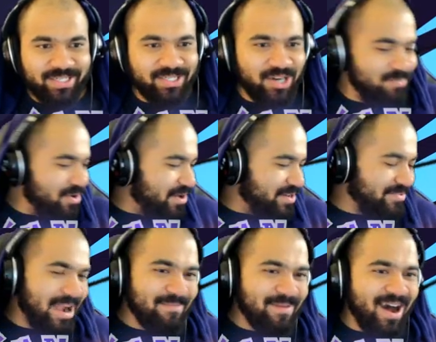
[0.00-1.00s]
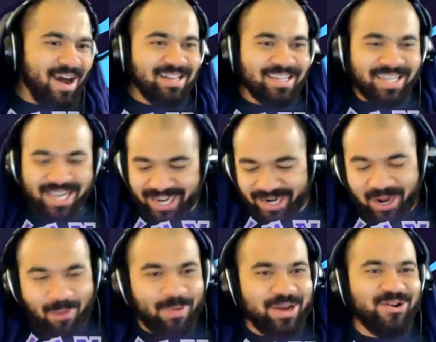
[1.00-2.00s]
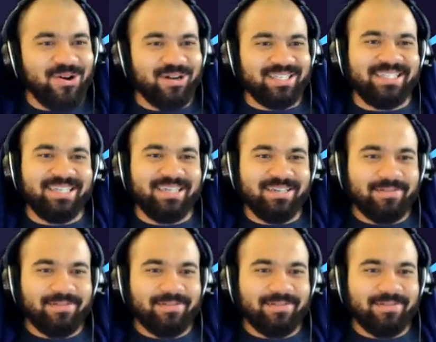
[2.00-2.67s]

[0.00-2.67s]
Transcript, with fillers: Come on, Grandma. Kick it up a notch.